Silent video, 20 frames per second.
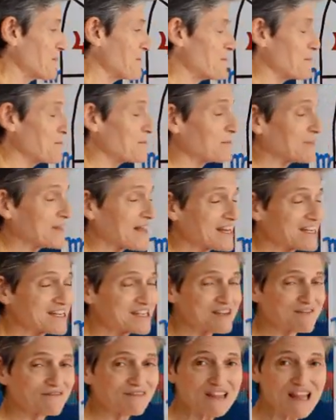
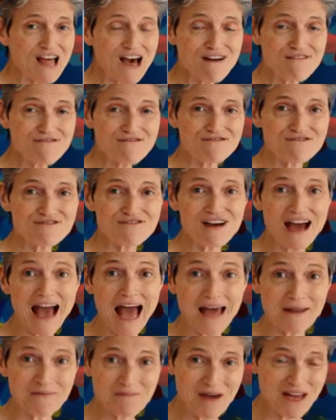planet of love
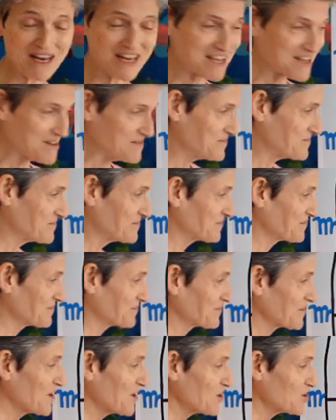and money,
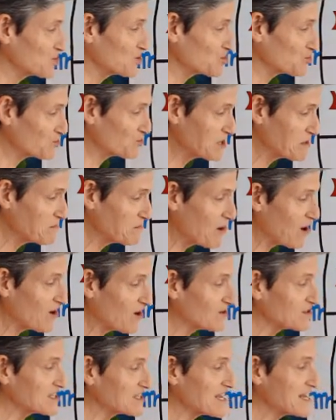joining
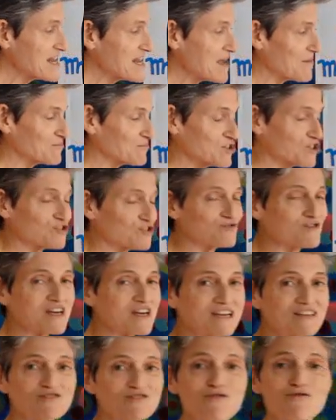Mars and Neptune
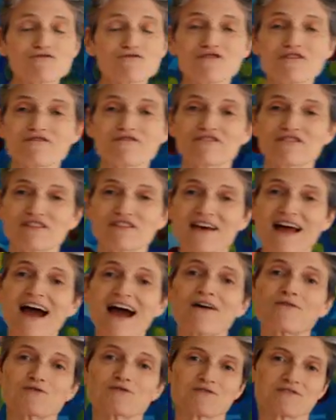in your 5th
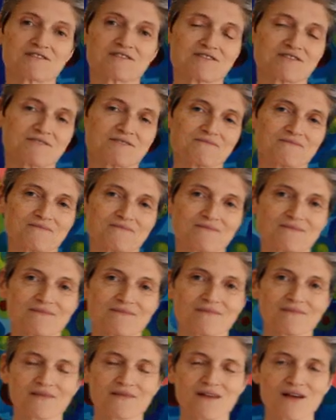house.
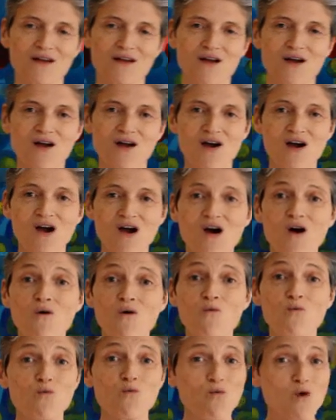
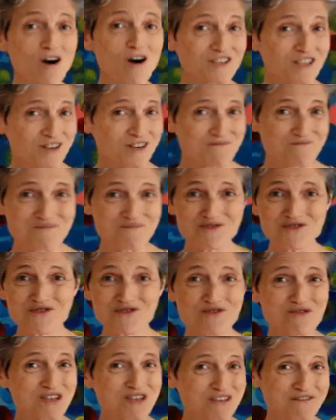What a
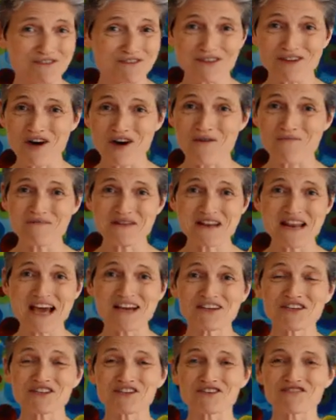beautiful
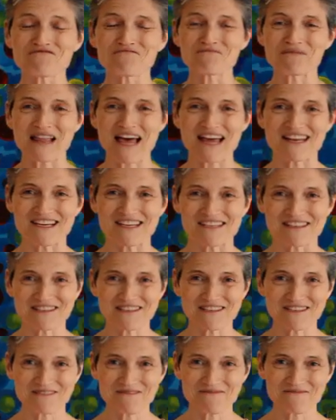combination of
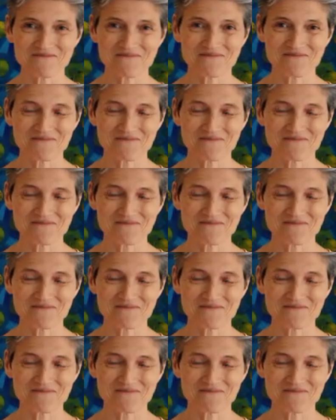planets.